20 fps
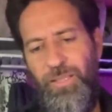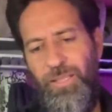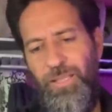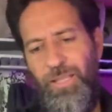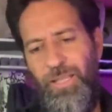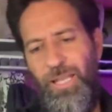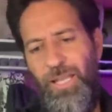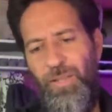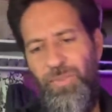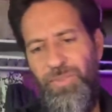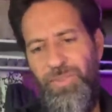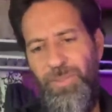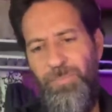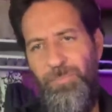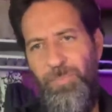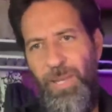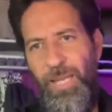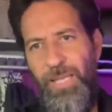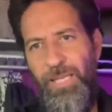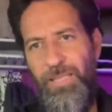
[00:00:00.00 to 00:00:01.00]
out the
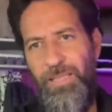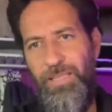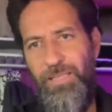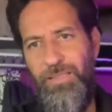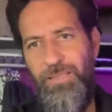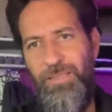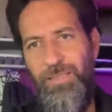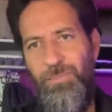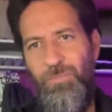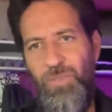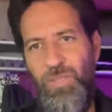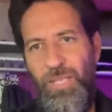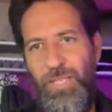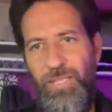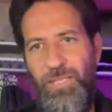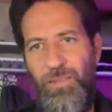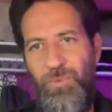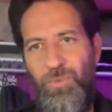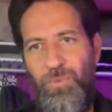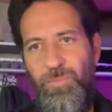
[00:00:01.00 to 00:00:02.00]
back. It seems
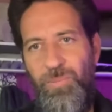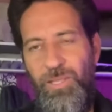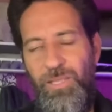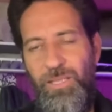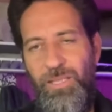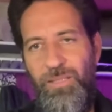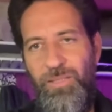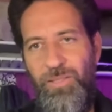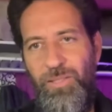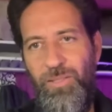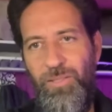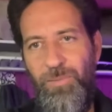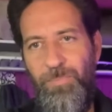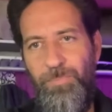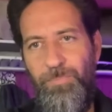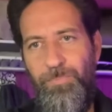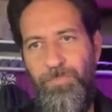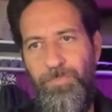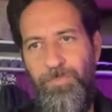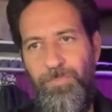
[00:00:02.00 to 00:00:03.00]
like it would be easier to
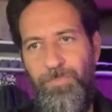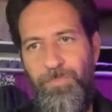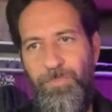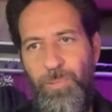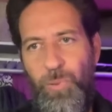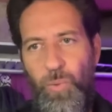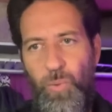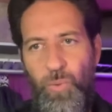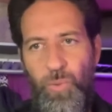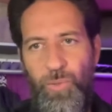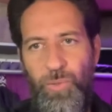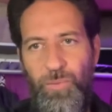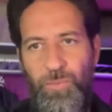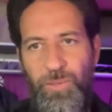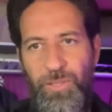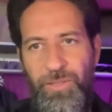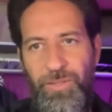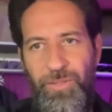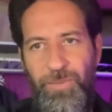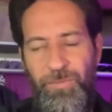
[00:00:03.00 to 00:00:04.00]
pour
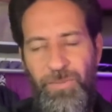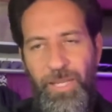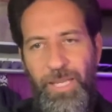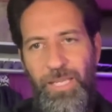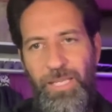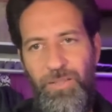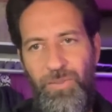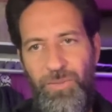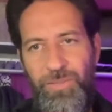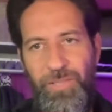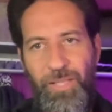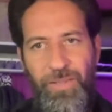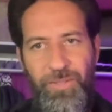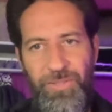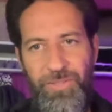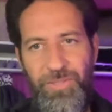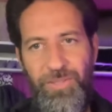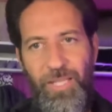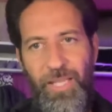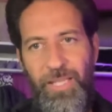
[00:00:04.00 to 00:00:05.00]
with if the handle is on the
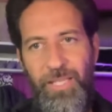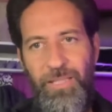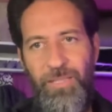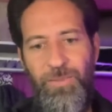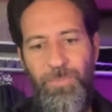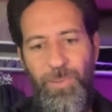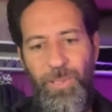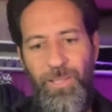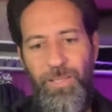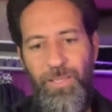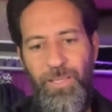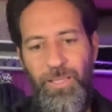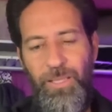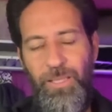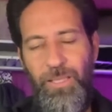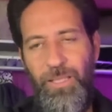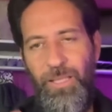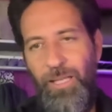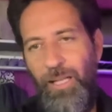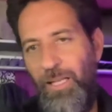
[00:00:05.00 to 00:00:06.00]
side. But
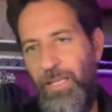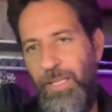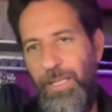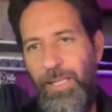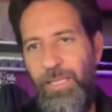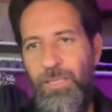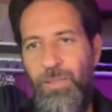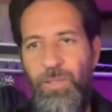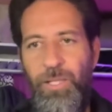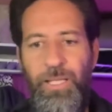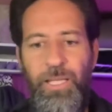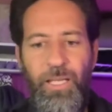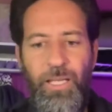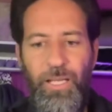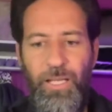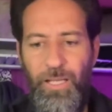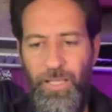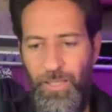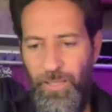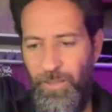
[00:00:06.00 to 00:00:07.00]
uh, anyway,
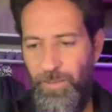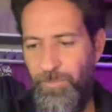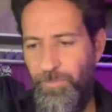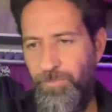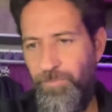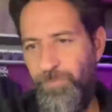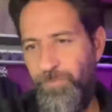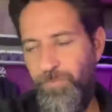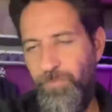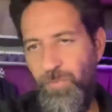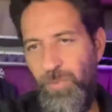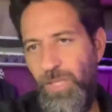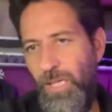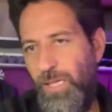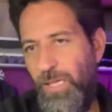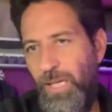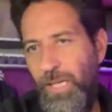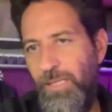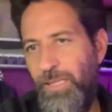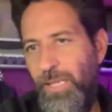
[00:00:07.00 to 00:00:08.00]
um,
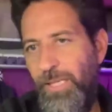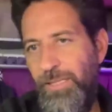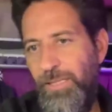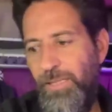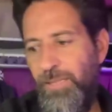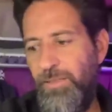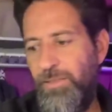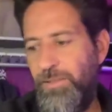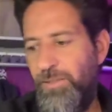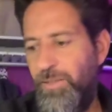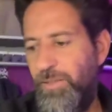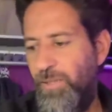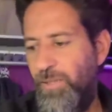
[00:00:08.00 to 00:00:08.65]
yeah, I like it.